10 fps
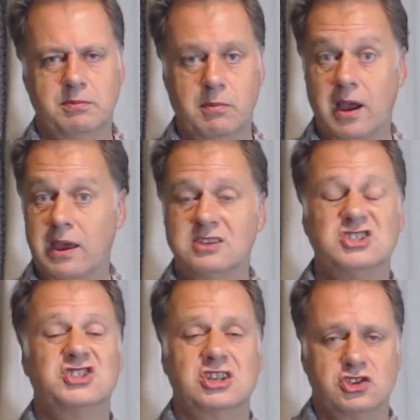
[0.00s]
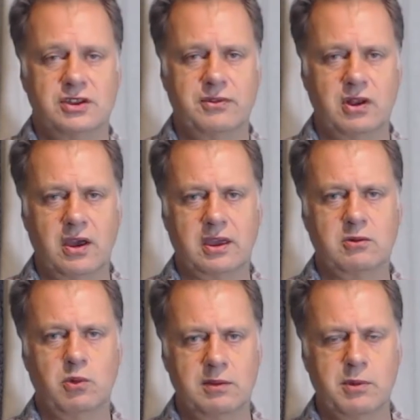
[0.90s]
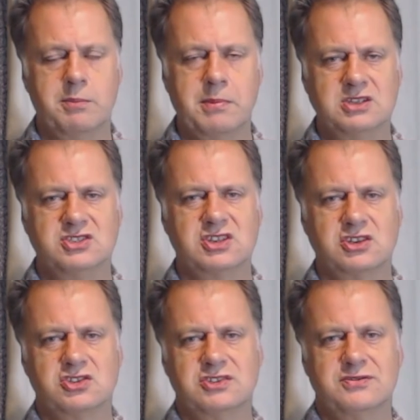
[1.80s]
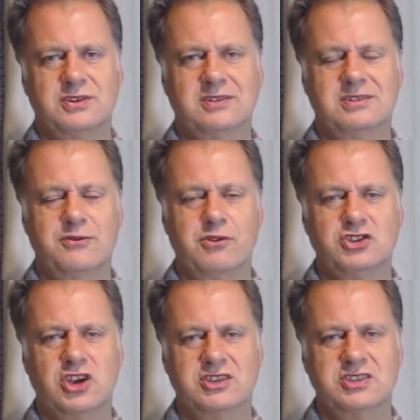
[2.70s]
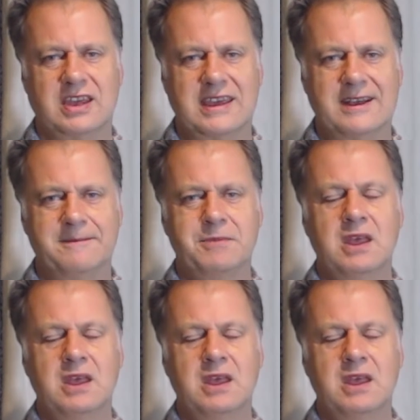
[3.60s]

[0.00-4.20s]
my distinction, if you like, one of my main distinctions for differentiating here.